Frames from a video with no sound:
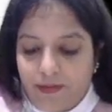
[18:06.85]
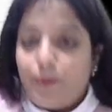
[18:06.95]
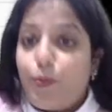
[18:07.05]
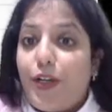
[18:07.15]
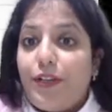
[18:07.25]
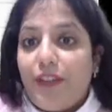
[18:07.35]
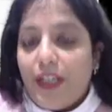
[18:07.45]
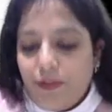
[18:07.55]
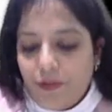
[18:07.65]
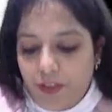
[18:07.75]
0.5,
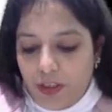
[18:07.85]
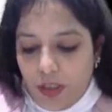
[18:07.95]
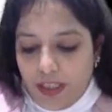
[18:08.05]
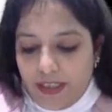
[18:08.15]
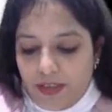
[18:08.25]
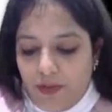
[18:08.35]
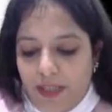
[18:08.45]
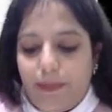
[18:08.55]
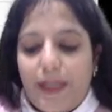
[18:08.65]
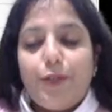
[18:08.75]
we call it as 1
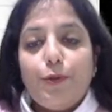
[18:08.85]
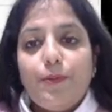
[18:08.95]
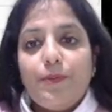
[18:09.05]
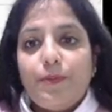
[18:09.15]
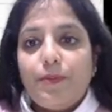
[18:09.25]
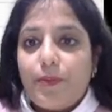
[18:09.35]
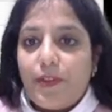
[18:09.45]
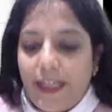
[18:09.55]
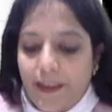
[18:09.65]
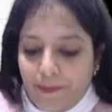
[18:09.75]
by 2.
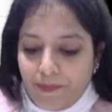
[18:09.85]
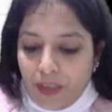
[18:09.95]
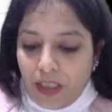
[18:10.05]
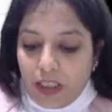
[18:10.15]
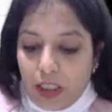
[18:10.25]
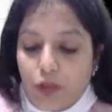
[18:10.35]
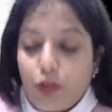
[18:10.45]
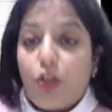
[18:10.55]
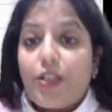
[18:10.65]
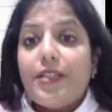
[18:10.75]
Right. Now,
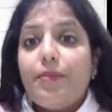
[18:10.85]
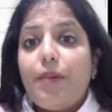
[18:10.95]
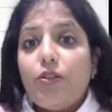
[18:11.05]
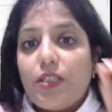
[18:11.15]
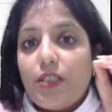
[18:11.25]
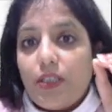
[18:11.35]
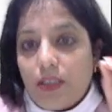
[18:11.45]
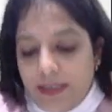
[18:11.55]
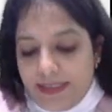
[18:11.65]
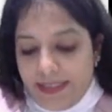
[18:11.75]
talking about
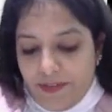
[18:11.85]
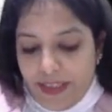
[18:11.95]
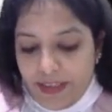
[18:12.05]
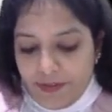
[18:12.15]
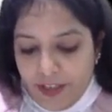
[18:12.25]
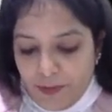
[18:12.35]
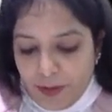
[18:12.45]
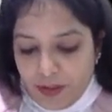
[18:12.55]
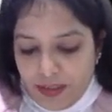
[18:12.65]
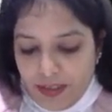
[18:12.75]

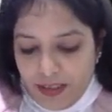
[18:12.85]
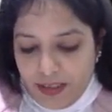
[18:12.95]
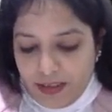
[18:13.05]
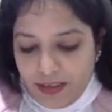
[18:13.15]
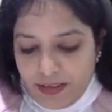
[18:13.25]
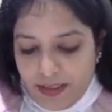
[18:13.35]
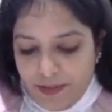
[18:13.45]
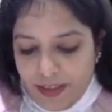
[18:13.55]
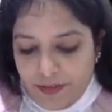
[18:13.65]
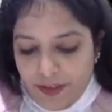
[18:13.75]
75%.
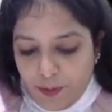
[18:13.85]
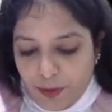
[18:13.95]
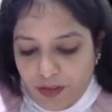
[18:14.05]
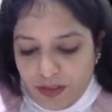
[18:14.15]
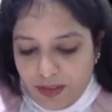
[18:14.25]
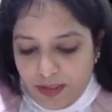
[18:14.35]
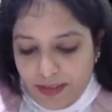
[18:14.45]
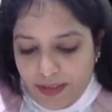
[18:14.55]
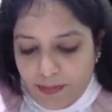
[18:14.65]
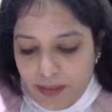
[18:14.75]
75% is
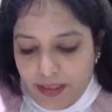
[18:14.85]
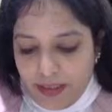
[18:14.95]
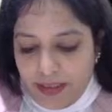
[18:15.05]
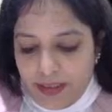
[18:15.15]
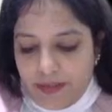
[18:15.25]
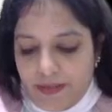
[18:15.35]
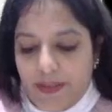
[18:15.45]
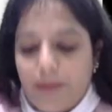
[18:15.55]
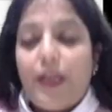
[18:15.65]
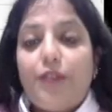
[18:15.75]
nothing but 3
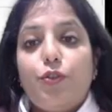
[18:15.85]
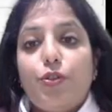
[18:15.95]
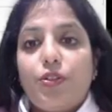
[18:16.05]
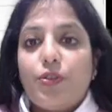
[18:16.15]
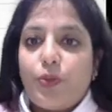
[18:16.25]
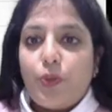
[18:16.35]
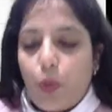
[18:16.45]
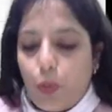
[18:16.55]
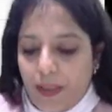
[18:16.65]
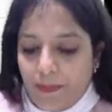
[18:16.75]
by 4.
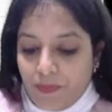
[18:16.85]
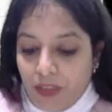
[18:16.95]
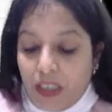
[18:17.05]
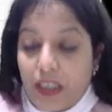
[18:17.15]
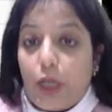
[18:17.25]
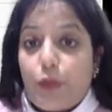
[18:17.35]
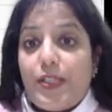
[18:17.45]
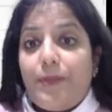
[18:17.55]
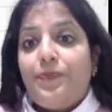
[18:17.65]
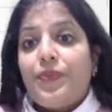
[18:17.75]
Okay. Now, see.